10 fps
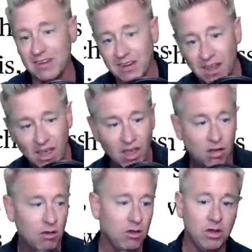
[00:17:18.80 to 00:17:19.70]
and,
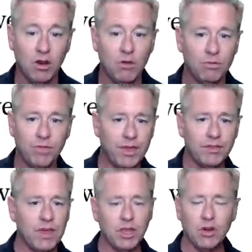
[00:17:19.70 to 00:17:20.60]
you know,
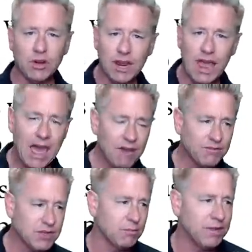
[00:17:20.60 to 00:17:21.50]
that, that you're going to
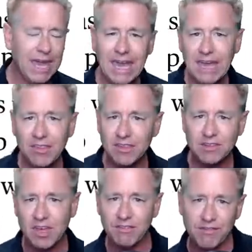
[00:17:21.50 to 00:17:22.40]
have some king
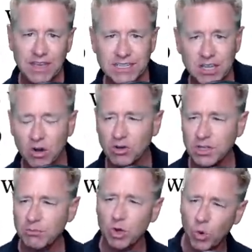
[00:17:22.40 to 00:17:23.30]
that's going to fix it or
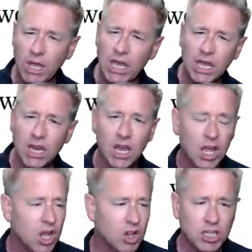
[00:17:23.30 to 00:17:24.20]
some queen.
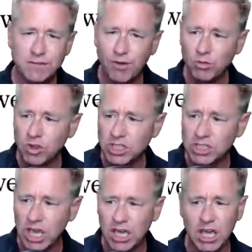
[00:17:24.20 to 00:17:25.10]
Let's vote
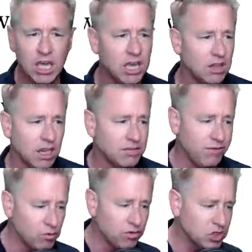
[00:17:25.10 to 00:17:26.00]
this king in and let's
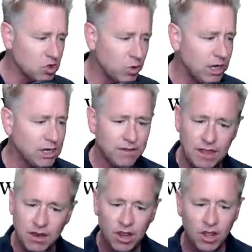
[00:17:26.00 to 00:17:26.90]
vote this queen and
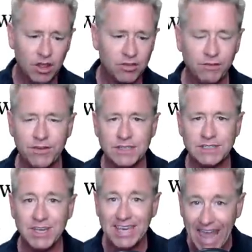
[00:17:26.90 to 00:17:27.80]
then they'll
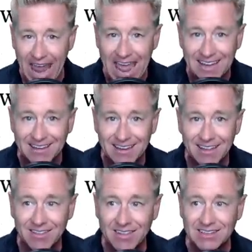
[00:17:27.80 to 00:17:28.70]
fix it. You can't.
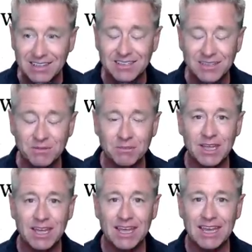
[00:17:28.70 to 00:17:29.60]
The system